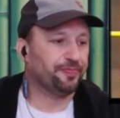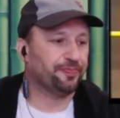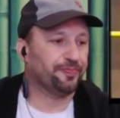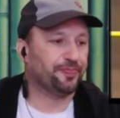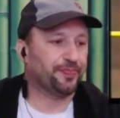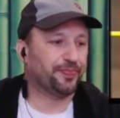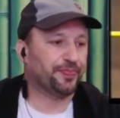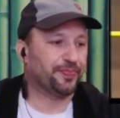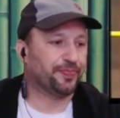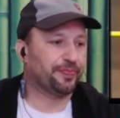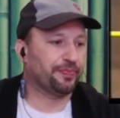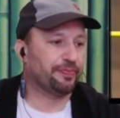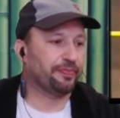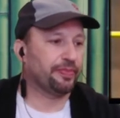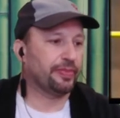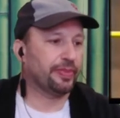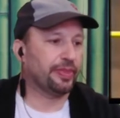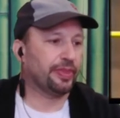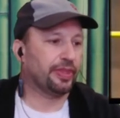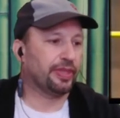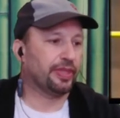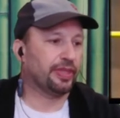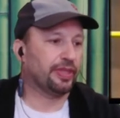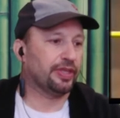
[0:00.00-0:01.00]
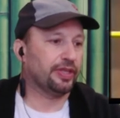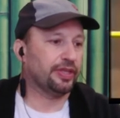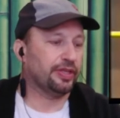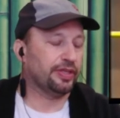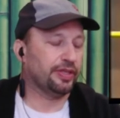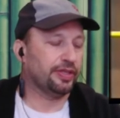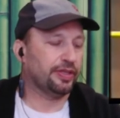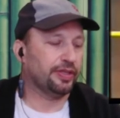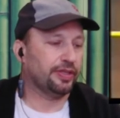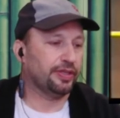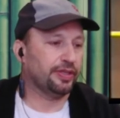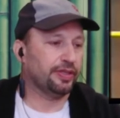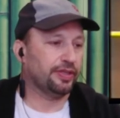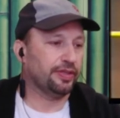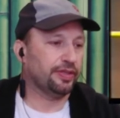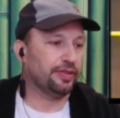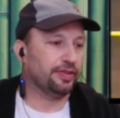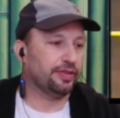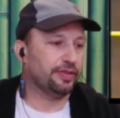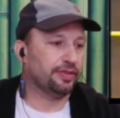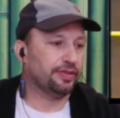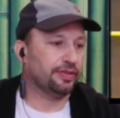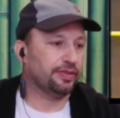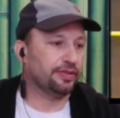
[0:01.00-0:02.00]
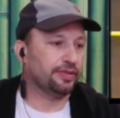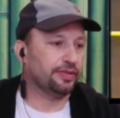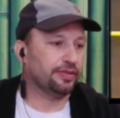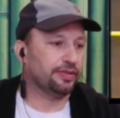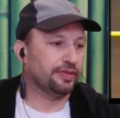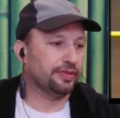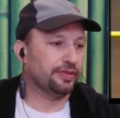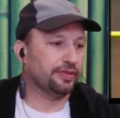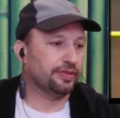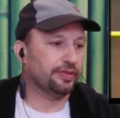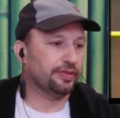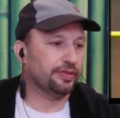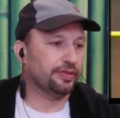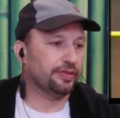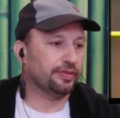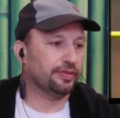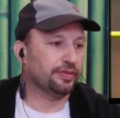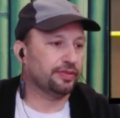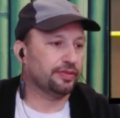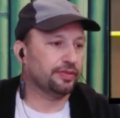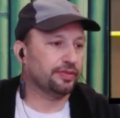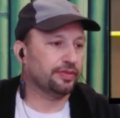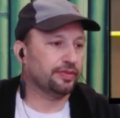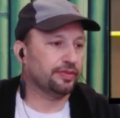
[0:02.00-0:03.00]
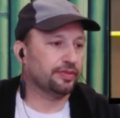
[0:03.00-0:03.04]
Nobody speaks.